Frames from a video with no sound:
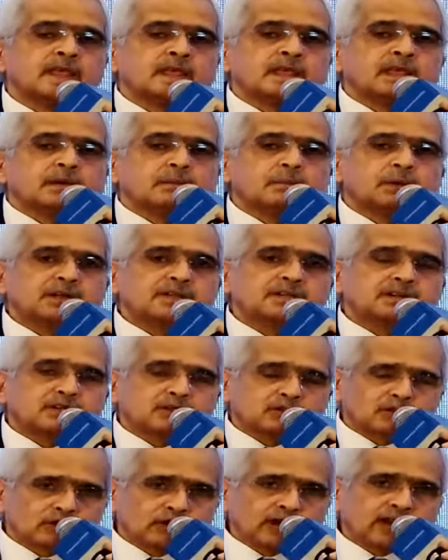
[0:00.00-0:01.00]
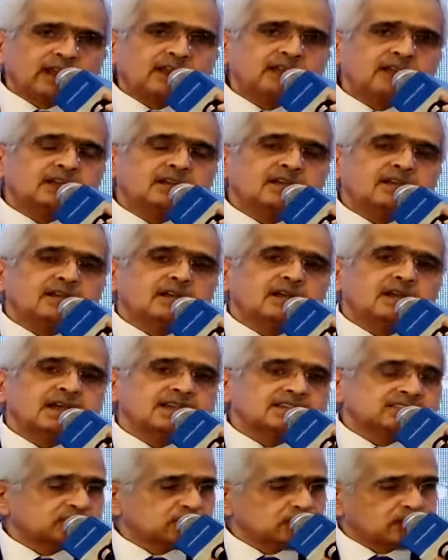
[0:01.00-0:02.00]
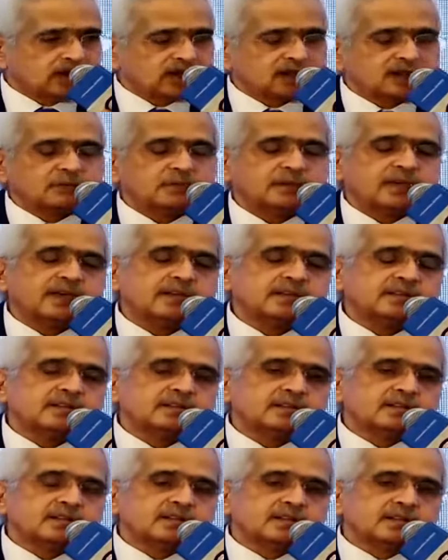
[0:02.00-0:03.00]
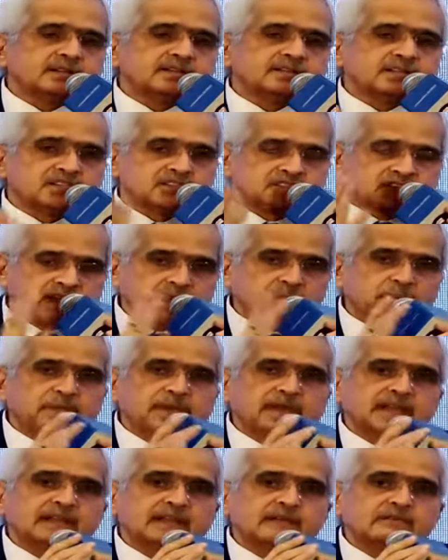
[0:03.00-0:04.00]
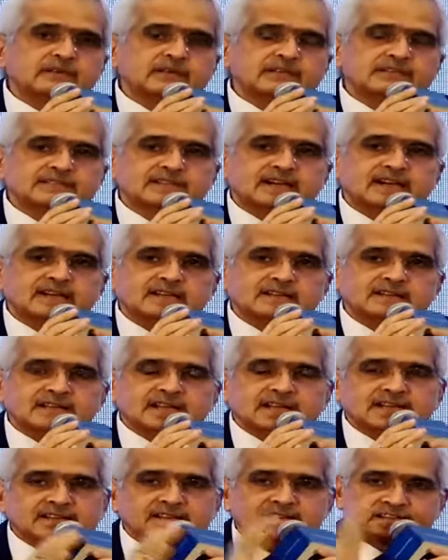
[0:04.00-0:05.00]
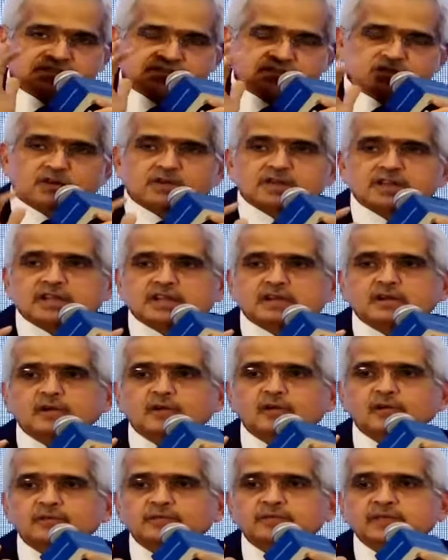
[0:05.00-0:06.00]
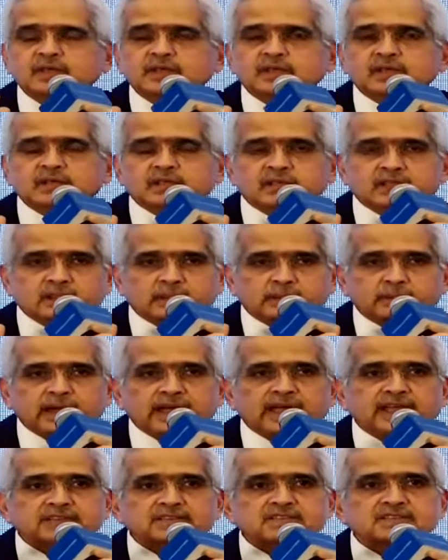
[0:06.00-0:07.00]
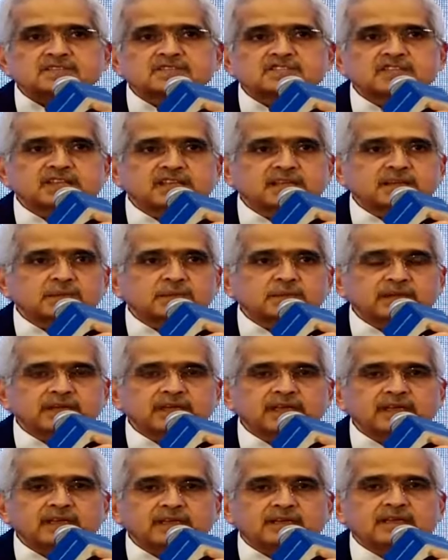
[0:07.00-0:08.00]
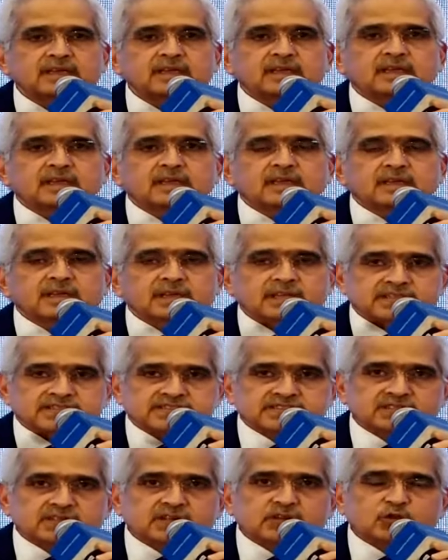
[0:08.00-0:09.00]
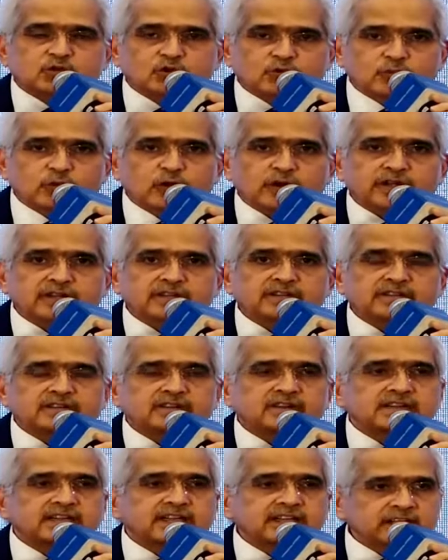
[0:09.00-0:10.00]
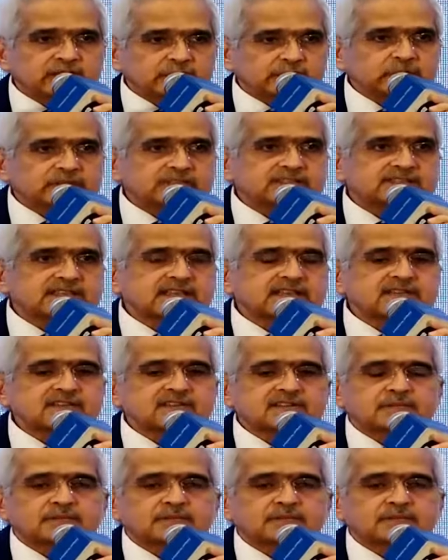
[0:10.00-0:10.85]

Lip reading: But today, as you are aware, the GNPA levels are at a historic low. The bank's GNPA is 2.8%.